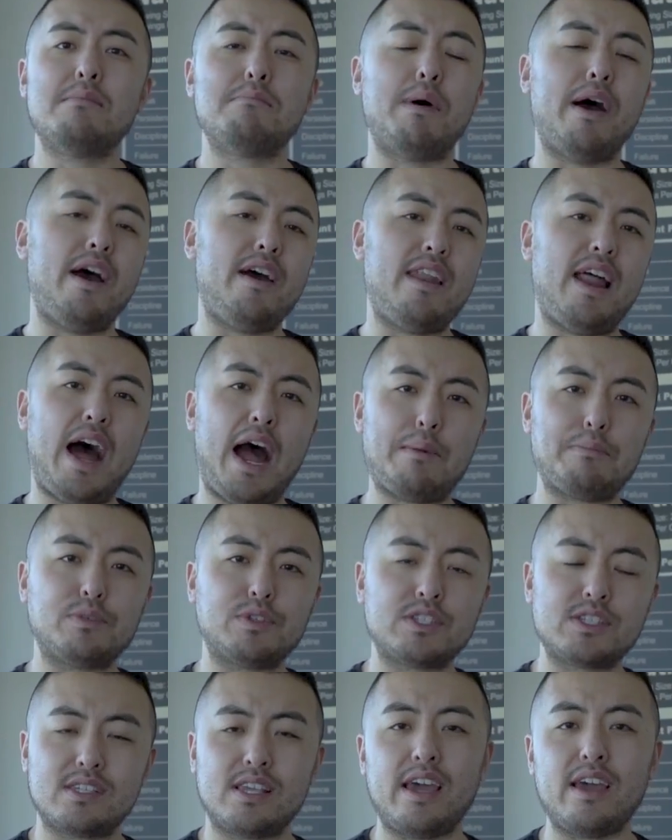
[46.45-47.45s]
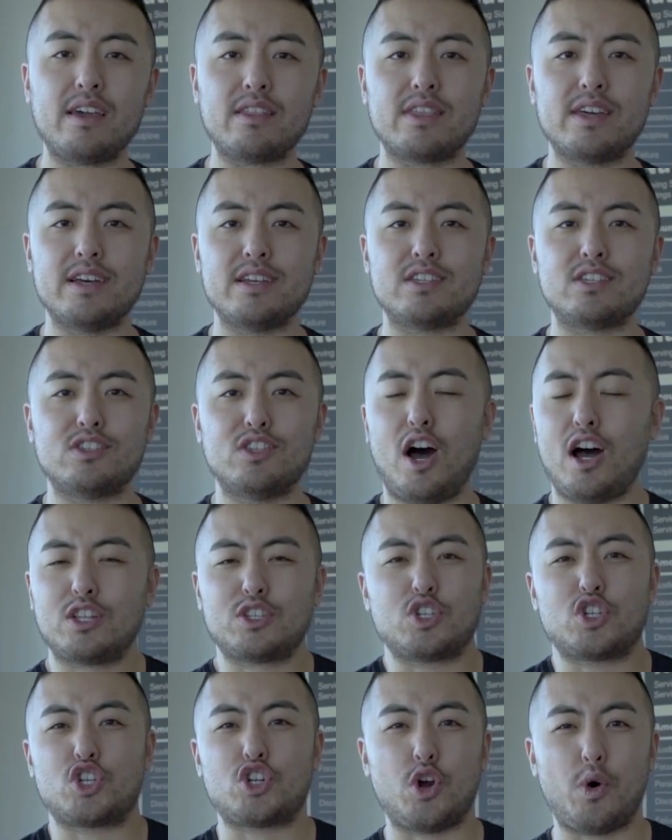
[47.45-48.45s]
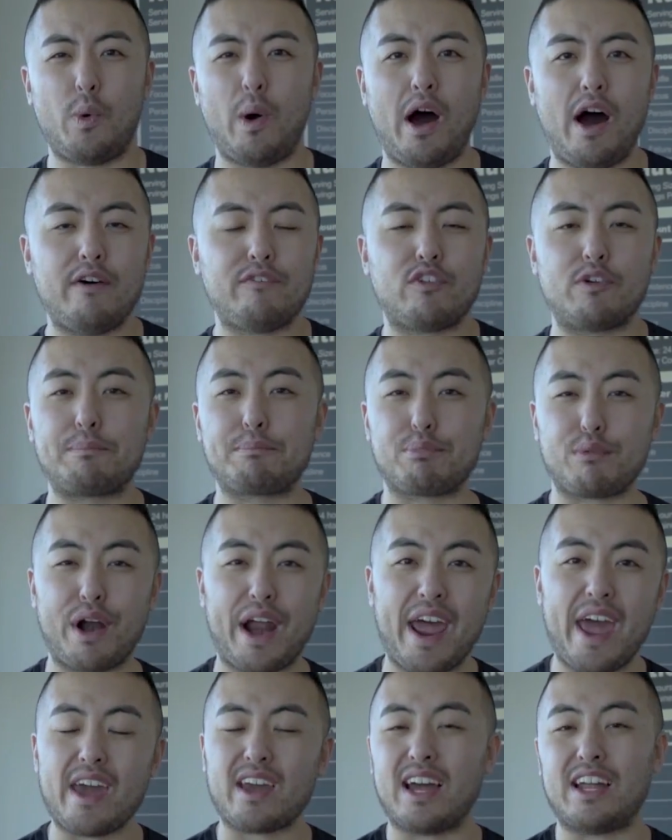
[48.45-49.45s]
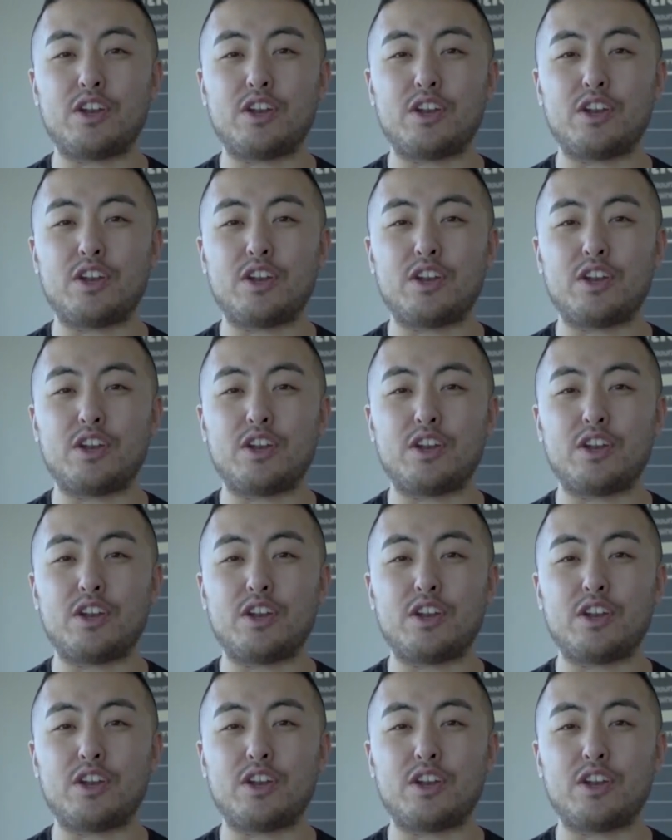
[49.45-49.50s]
But I'm saying this not to show off or brag.